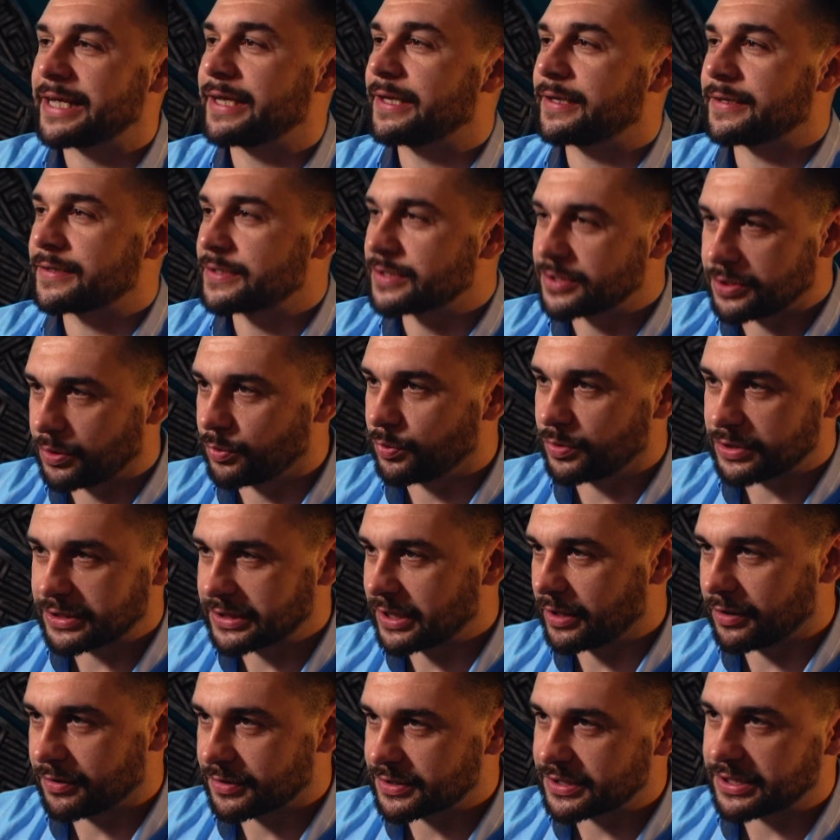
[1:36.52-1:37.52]
taking someone's
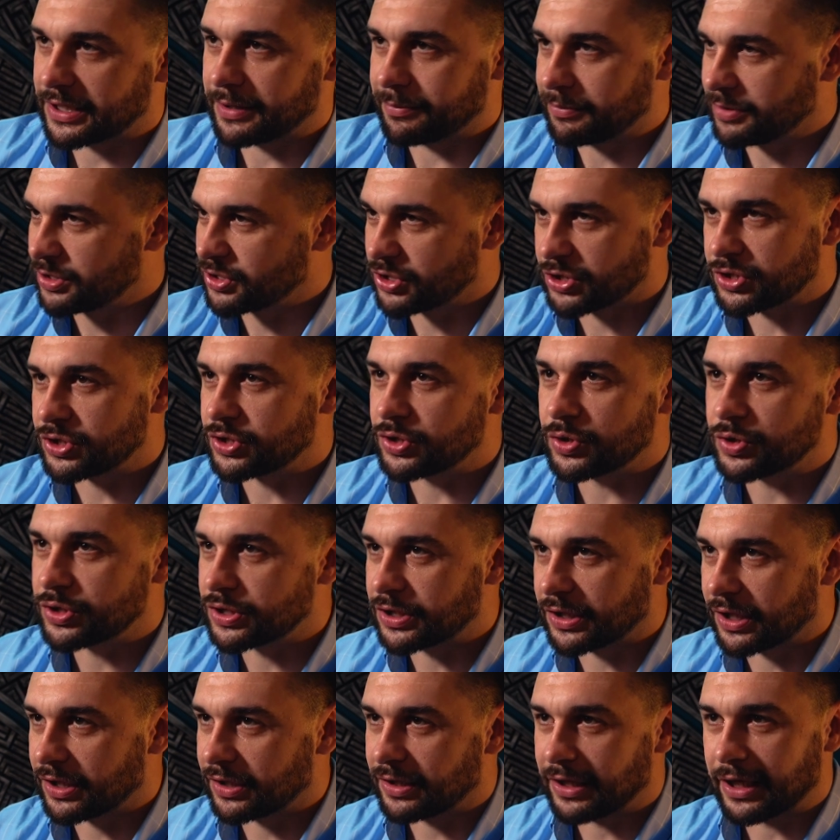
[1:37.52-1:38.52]
color scheme and just
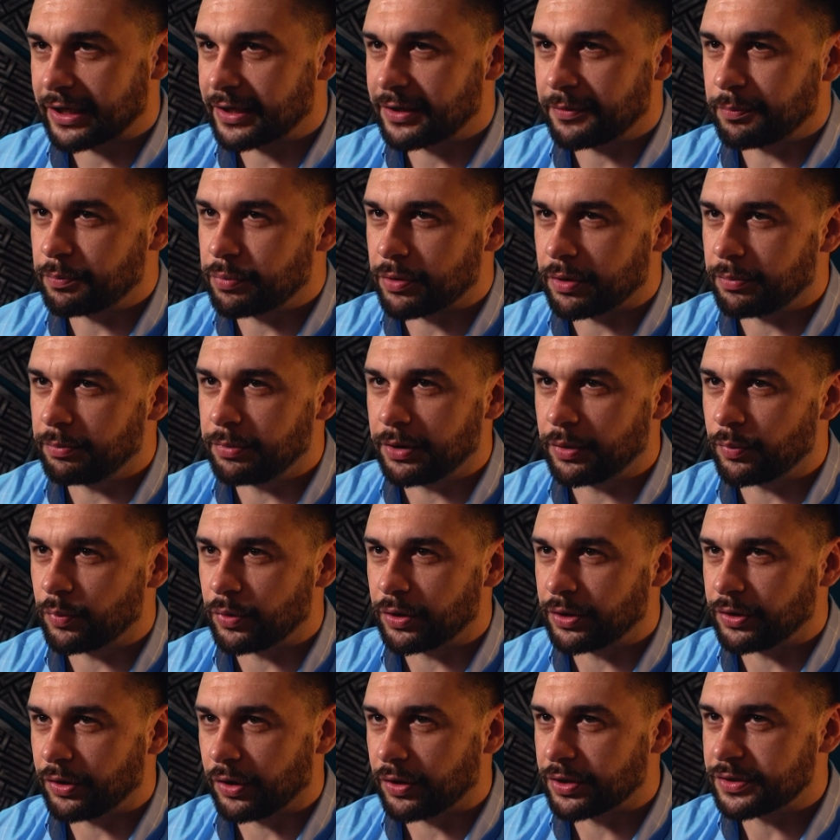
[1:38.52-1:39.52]
using it, like, it probably
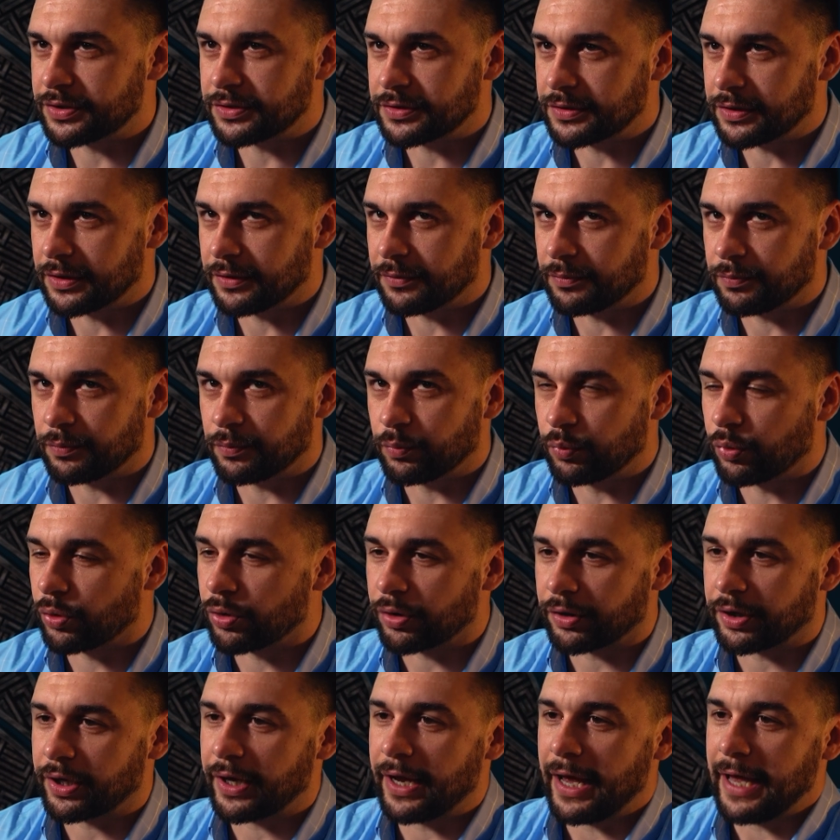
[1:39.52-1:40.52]
will not
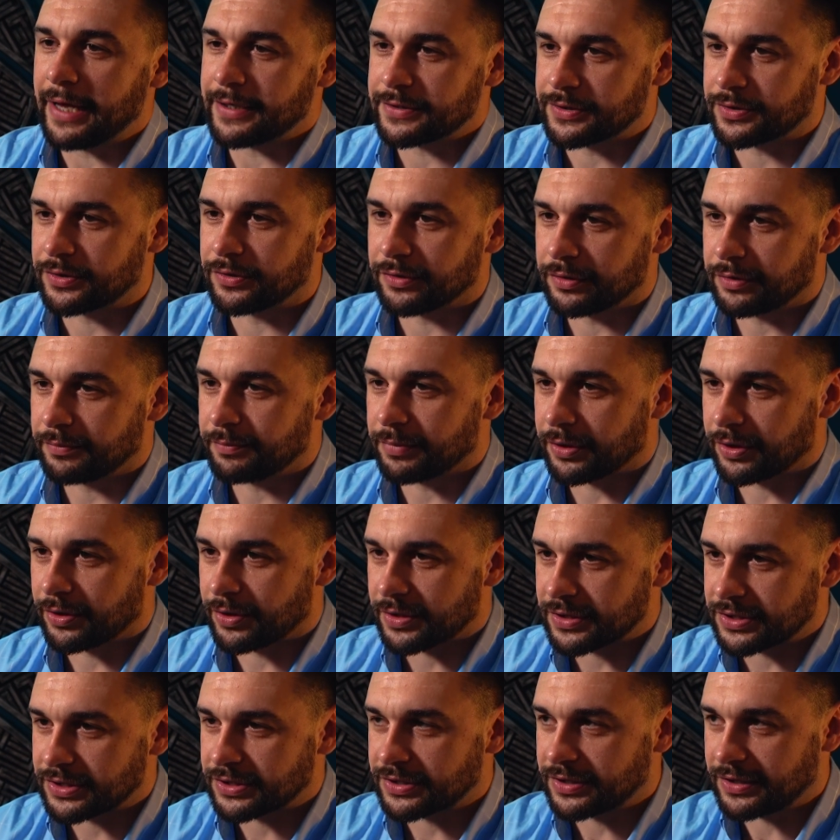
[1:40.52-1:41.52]
work as good,
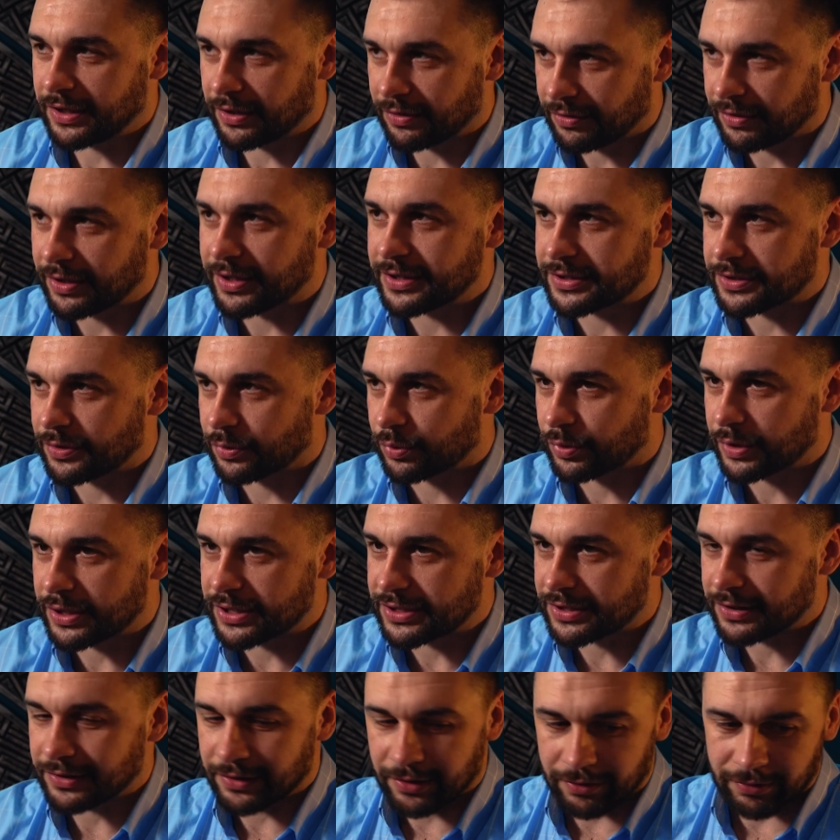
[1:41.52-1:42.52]
because there is a
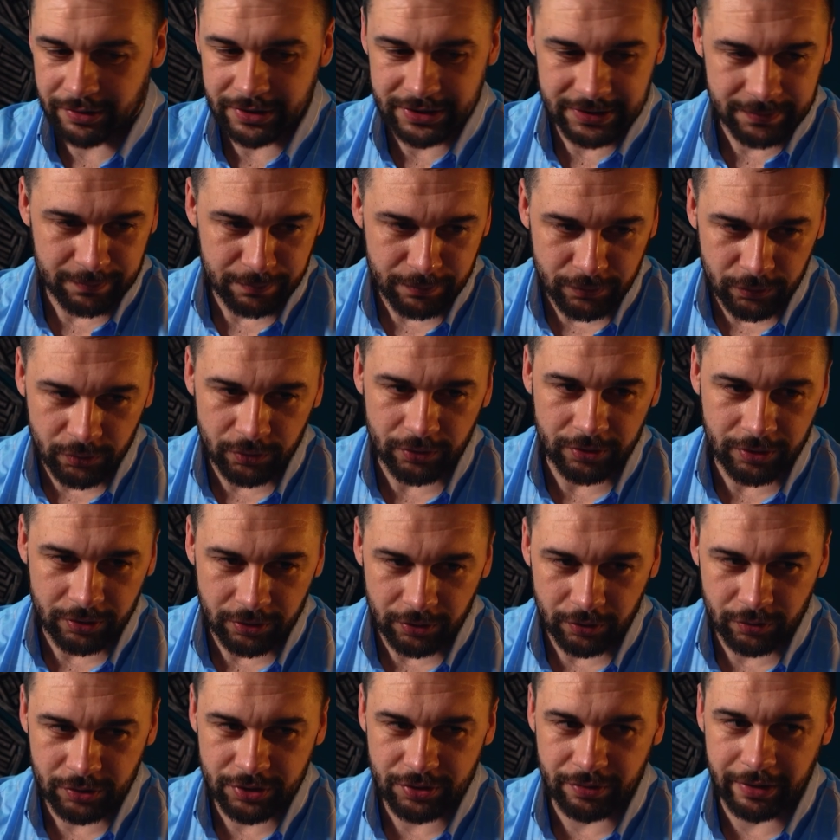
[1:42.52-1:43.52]
reason, there is a mood
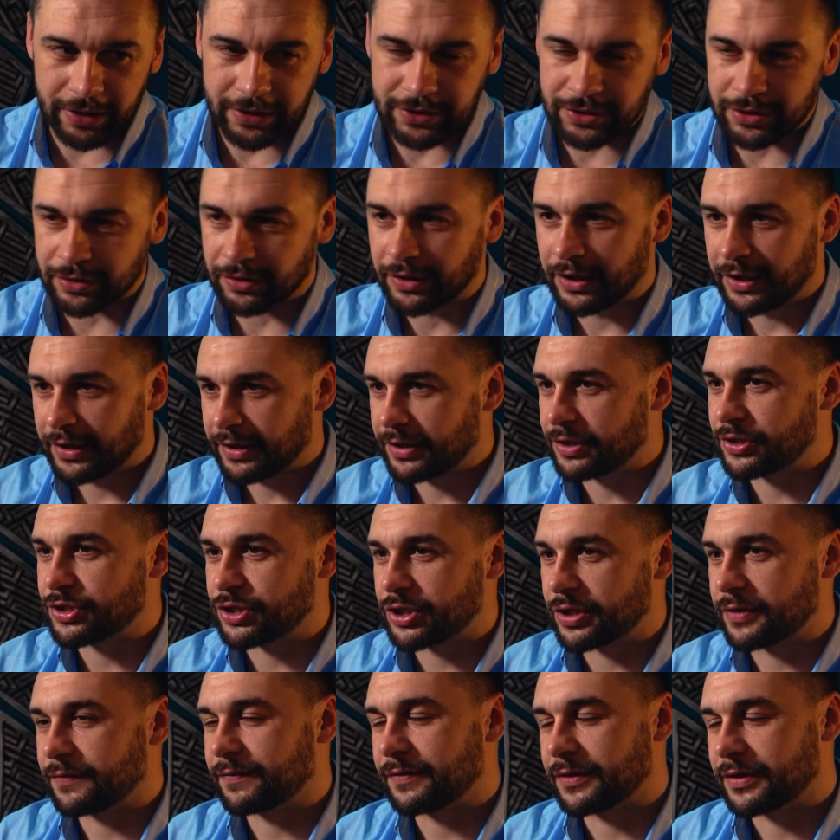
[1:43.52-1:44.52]
that you try to
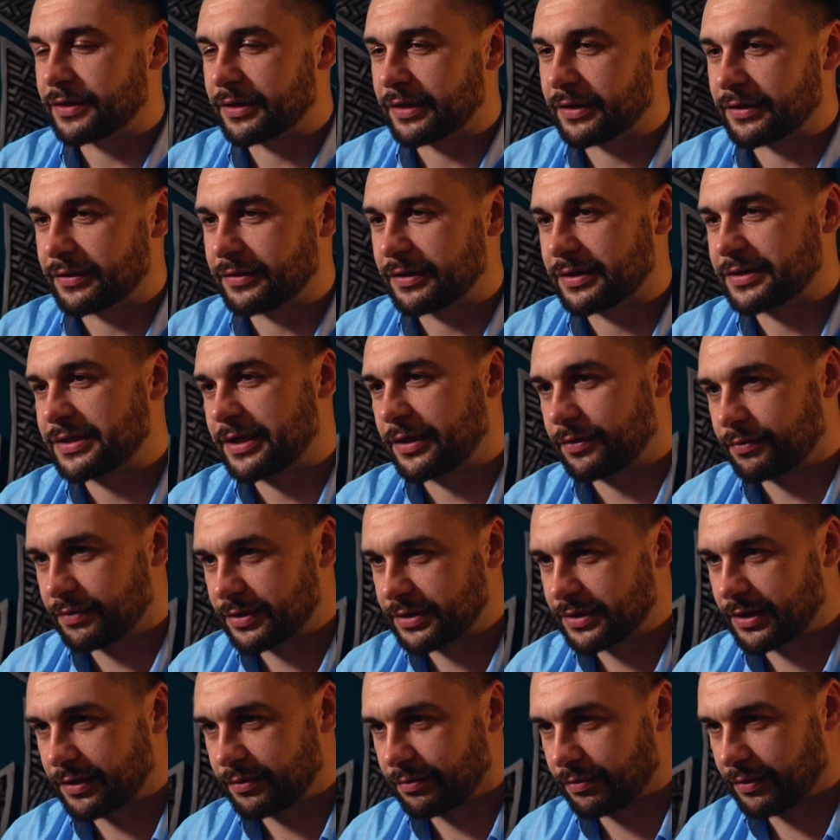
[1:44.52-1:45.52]
achieve, et cetera,
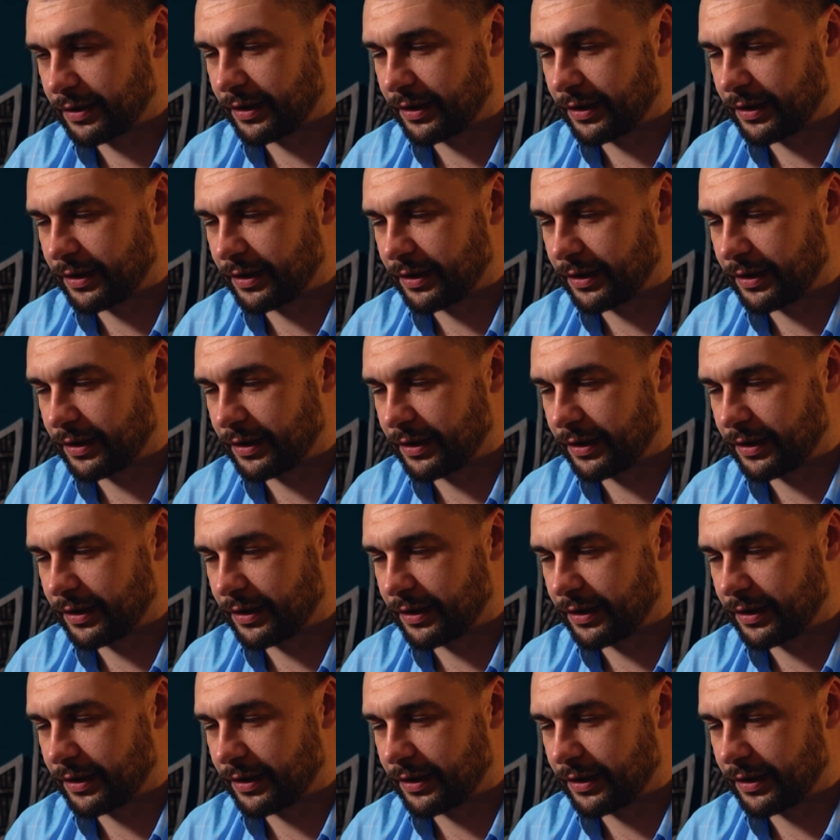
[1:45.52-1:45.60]
et cetera,